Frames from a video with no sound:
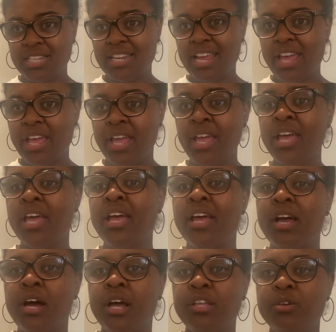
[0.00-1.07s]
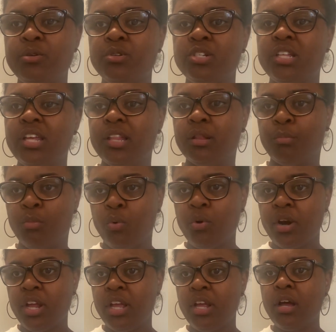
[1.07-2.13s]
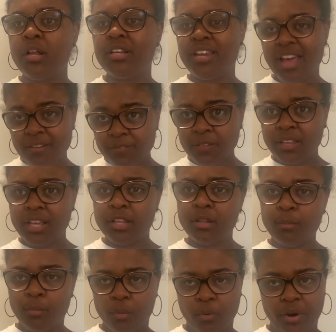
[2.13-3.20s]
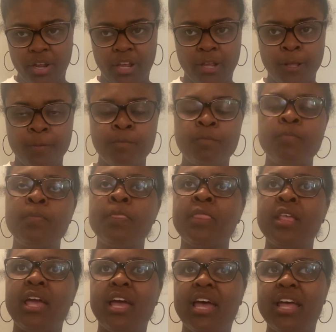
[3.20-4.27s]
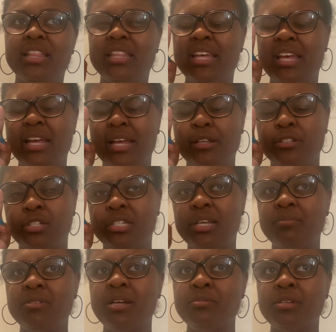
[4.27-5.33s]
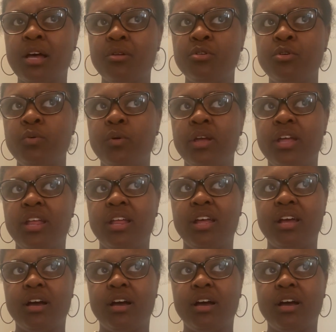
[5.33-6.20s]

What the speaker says: a day, usually in the morning, definitely in the morning. And then sometimes I'll do it